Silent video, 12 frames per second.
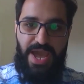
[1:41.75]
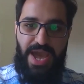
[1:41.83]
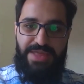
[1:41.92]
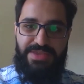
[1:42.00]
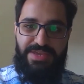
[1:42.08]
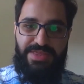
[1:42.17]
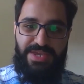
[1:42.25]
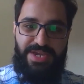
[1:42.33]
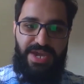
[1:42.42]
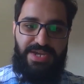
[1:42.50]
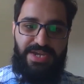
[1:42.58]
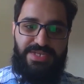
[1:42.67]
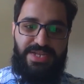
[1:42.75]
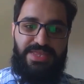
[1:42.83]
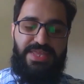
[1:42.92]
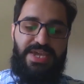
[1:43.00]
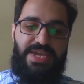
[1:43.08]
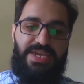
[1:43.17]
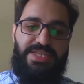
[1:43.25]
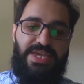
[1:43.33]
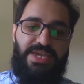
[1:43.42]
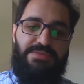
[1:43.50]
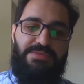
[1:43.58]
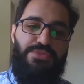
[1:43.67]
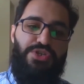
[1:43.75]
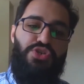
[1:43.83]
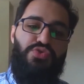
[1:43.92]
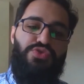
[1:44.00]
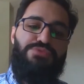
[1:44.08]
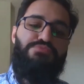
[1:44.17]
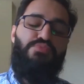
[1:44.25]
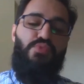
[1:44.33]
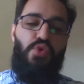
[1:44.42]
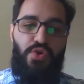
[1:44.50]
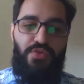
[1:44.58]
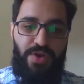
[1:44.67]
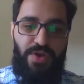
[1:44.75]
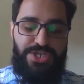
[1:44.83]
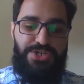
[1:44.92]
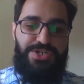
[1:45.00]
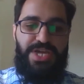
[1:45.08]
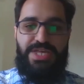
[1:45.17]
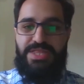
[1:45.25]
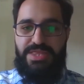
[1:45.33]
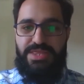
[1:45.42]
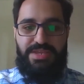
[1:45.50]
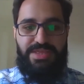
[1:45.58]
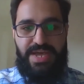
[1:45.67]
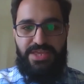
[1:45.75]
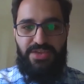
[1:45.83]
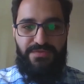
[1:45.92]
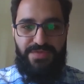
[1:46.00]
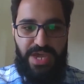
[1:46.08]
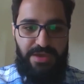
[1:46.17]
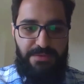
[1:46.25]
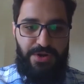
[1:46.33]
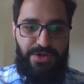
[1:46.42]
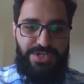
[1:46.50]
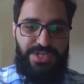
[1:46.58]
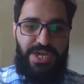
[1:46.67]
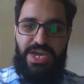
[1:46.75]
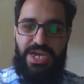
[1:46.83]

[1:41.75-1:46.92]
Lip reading: And in the case that they use more water than that of neighbors,